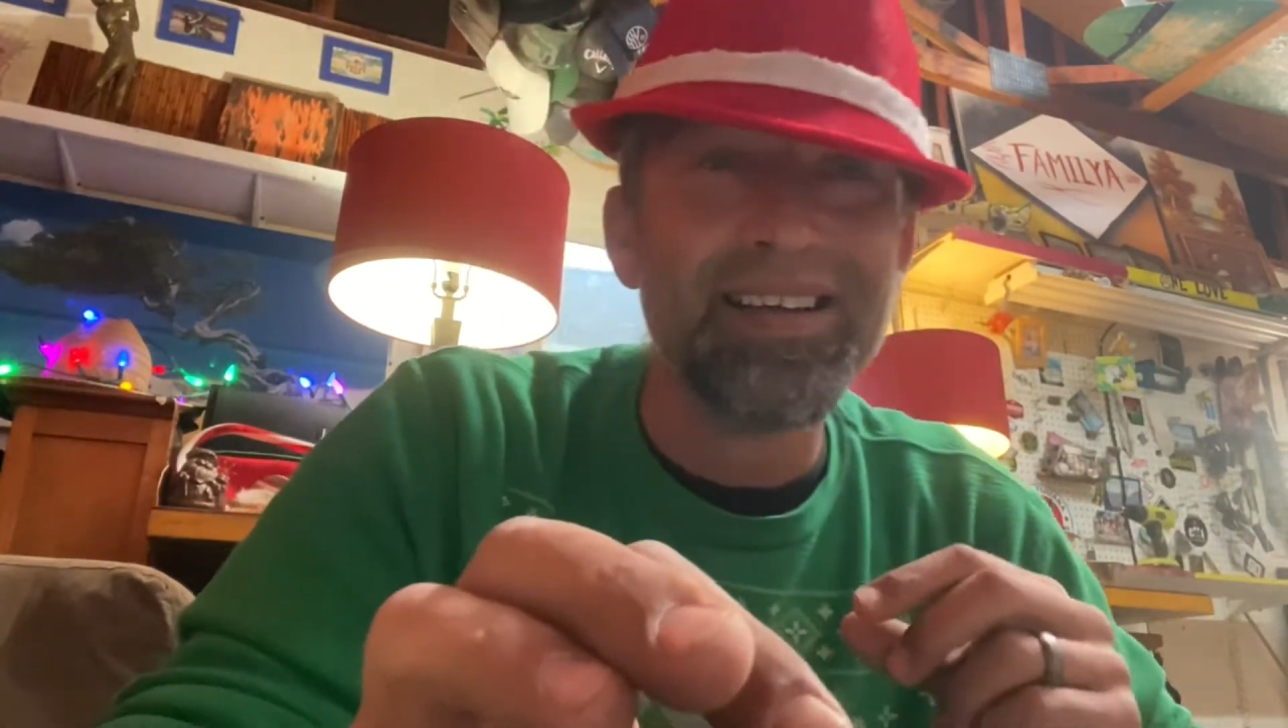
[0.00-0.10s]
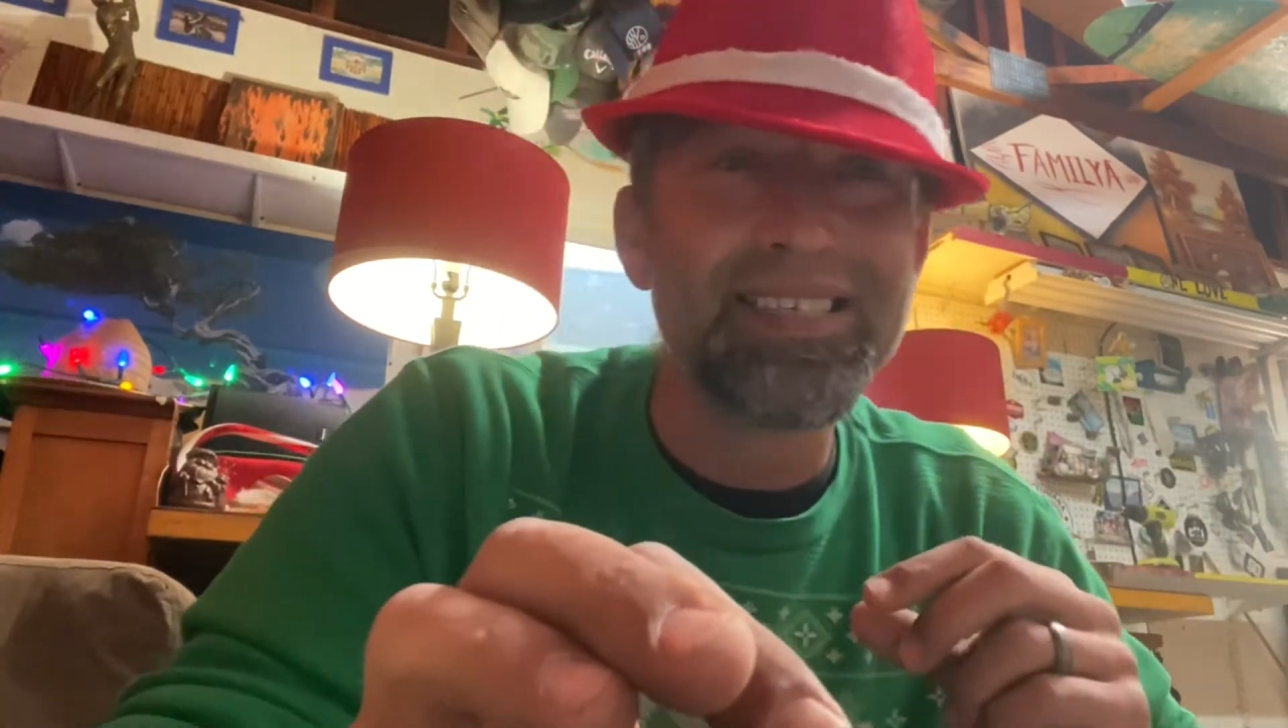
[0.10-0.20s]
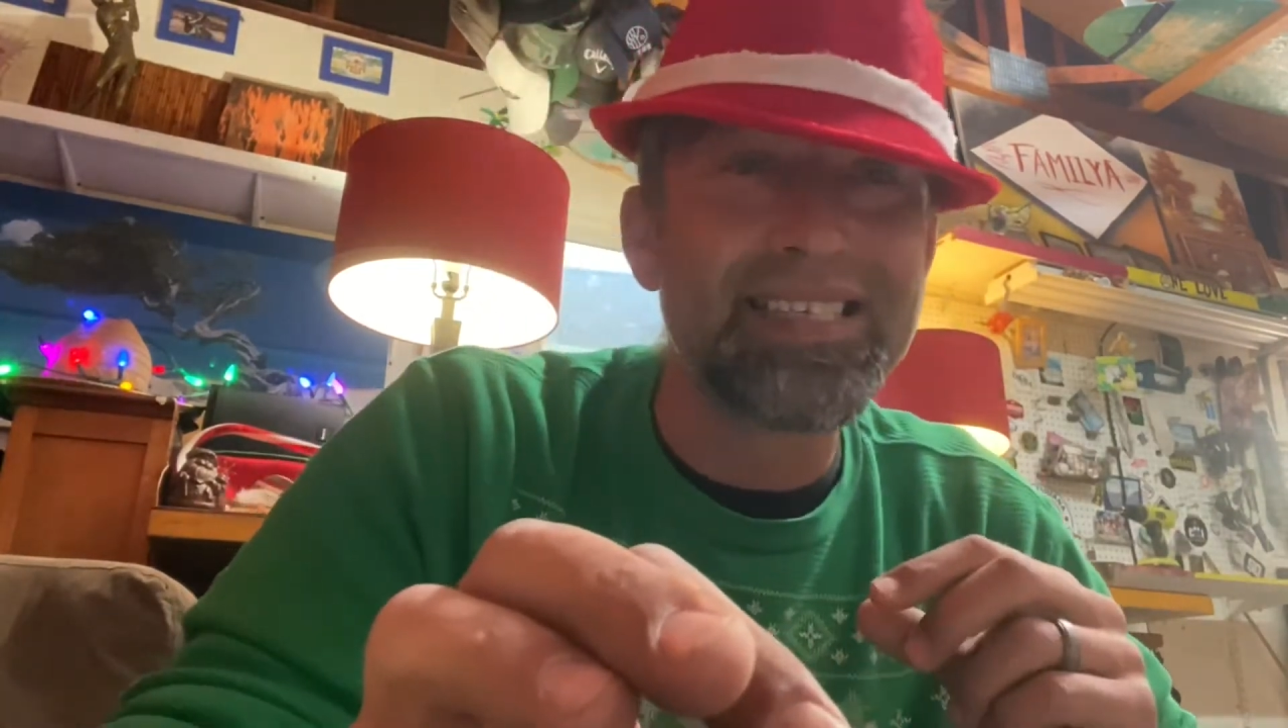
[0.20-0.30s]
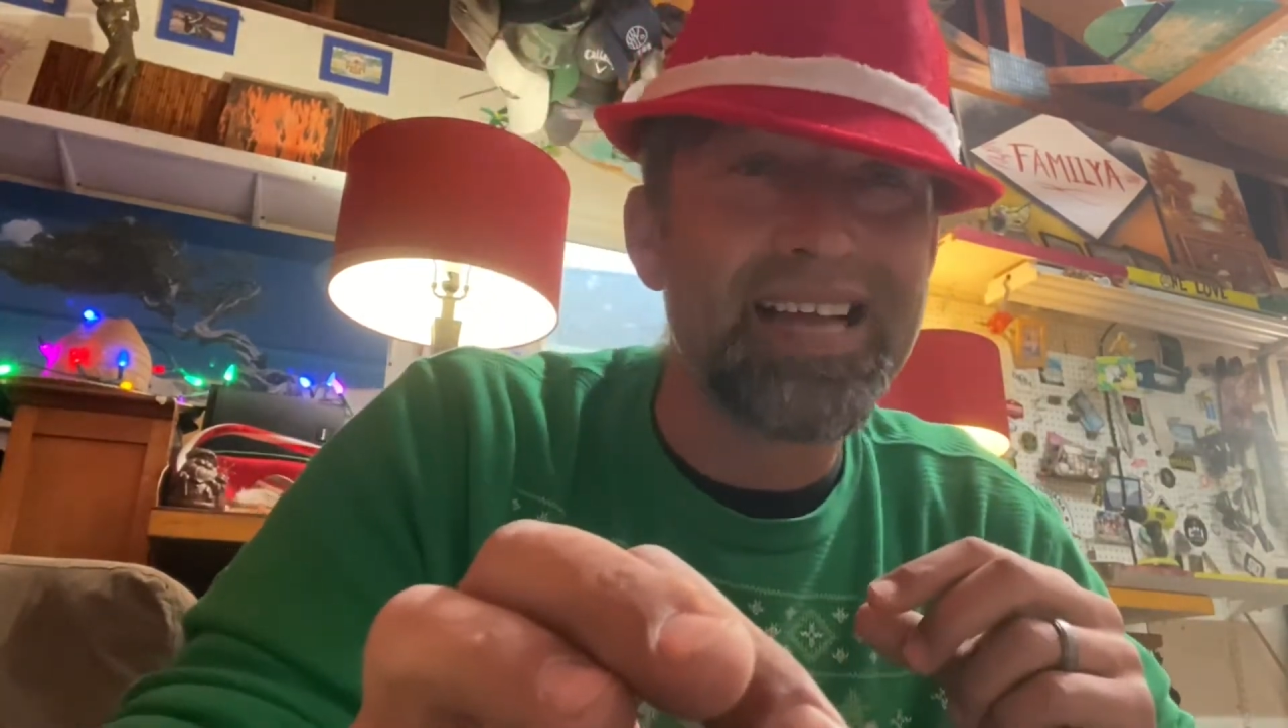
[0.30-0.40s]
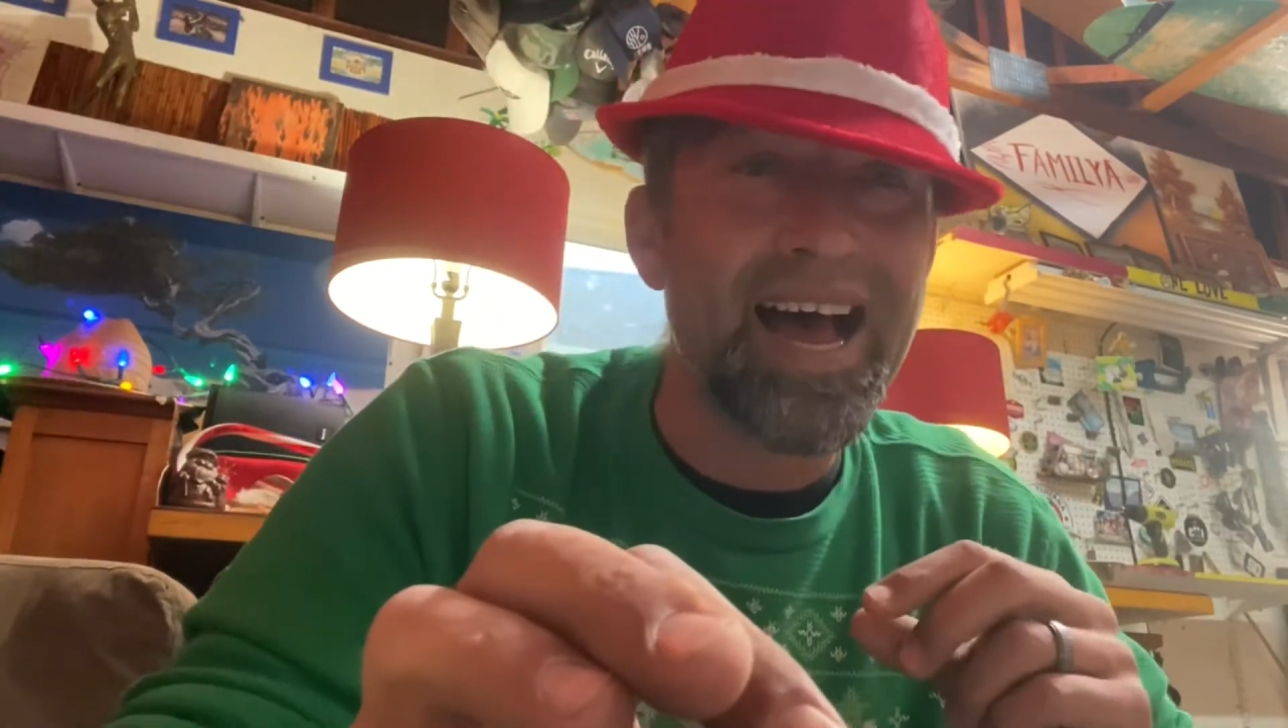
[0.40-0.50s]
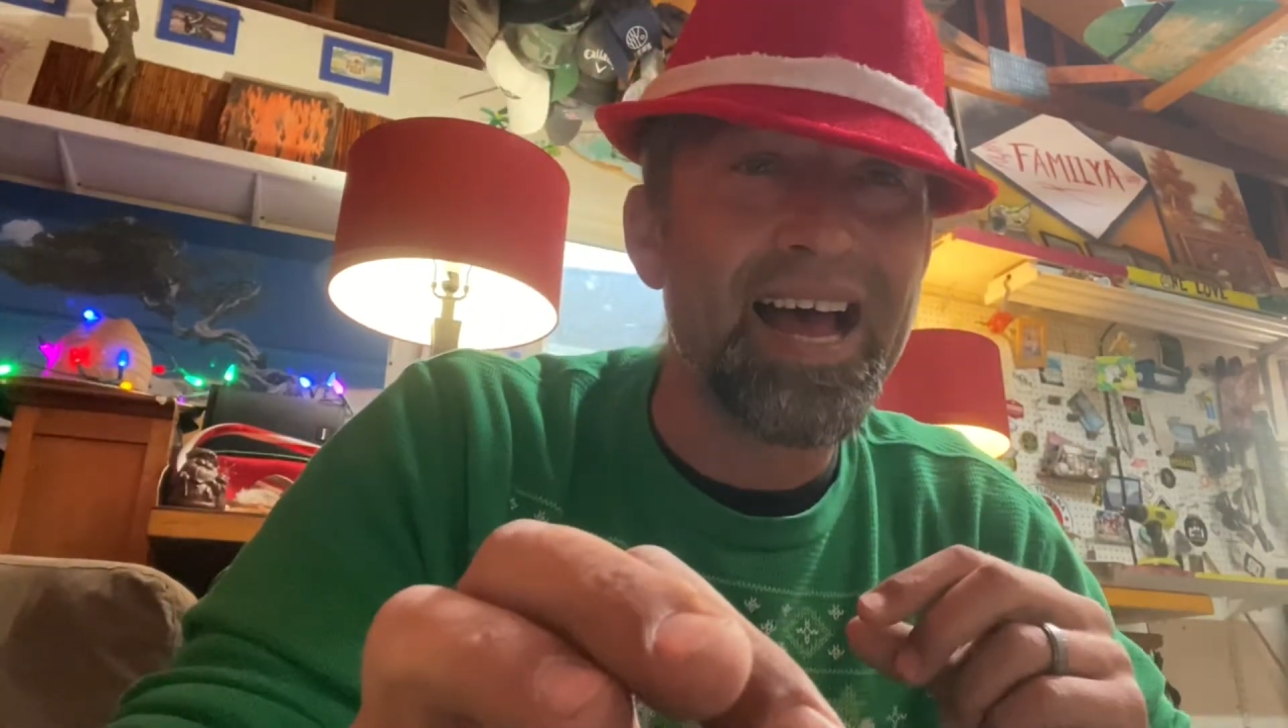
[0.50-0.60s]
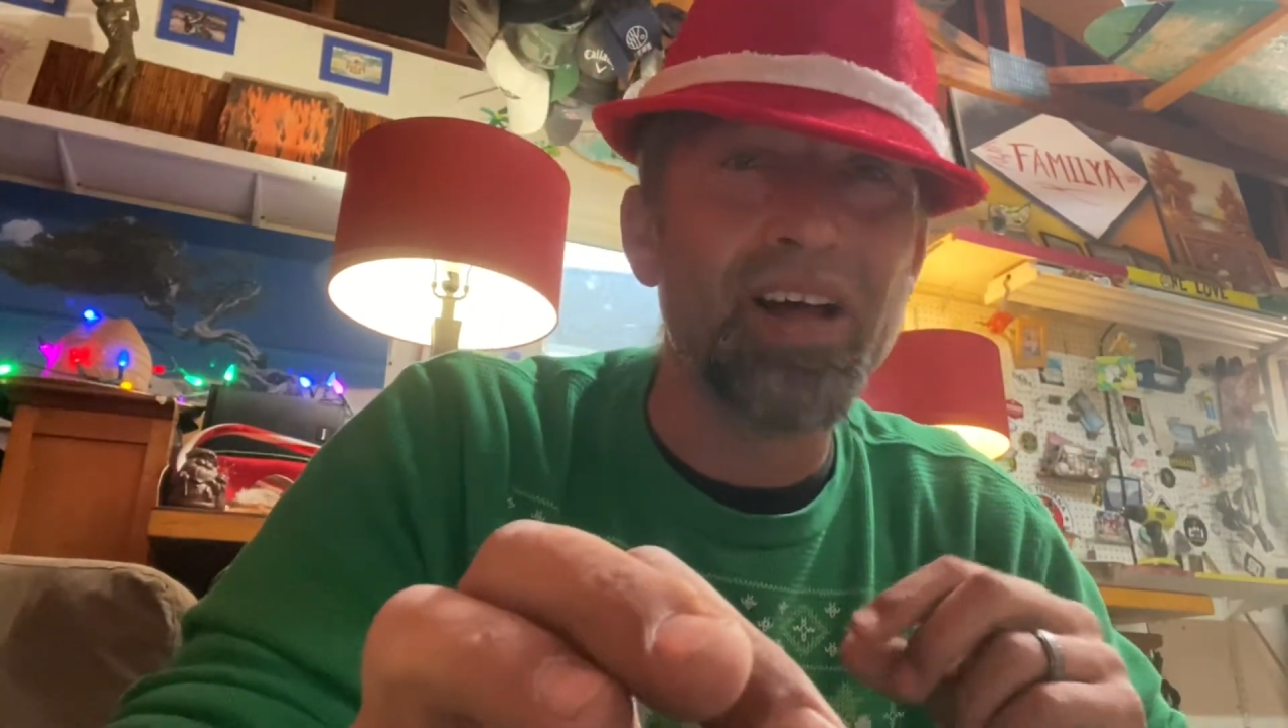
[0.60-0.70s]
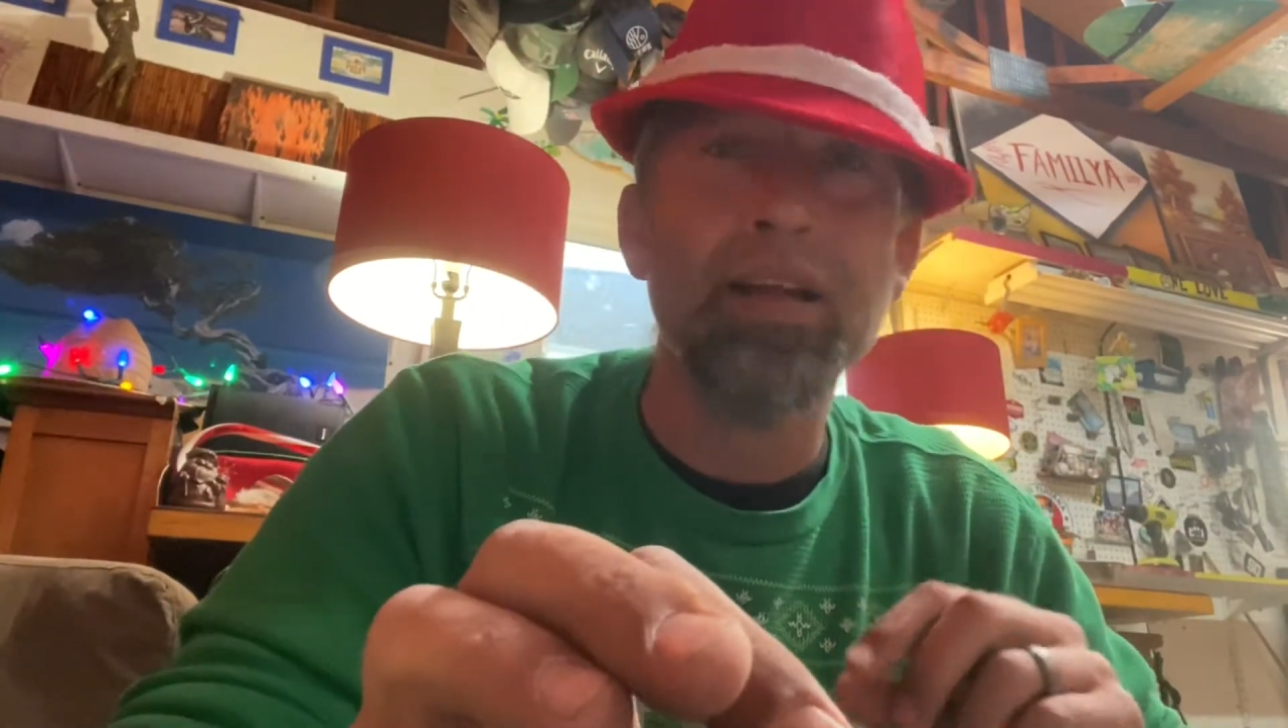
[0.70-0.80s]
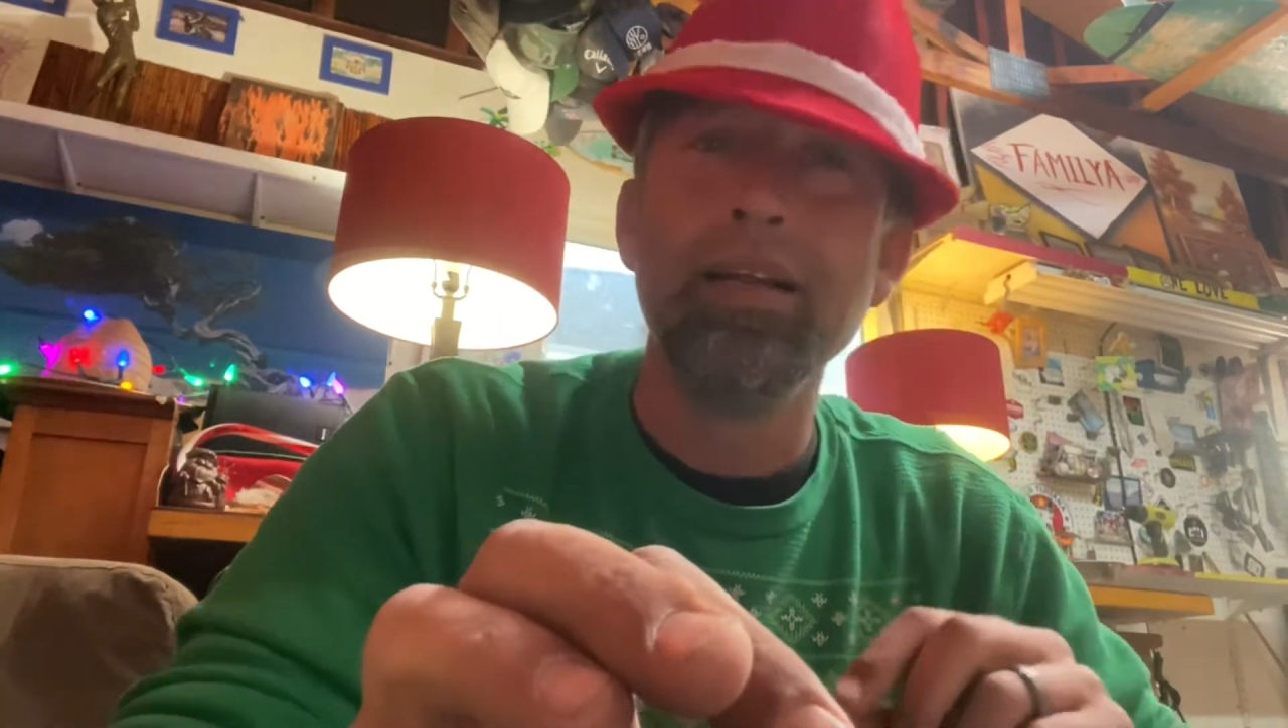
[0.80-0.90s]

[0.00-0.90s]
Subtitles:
style.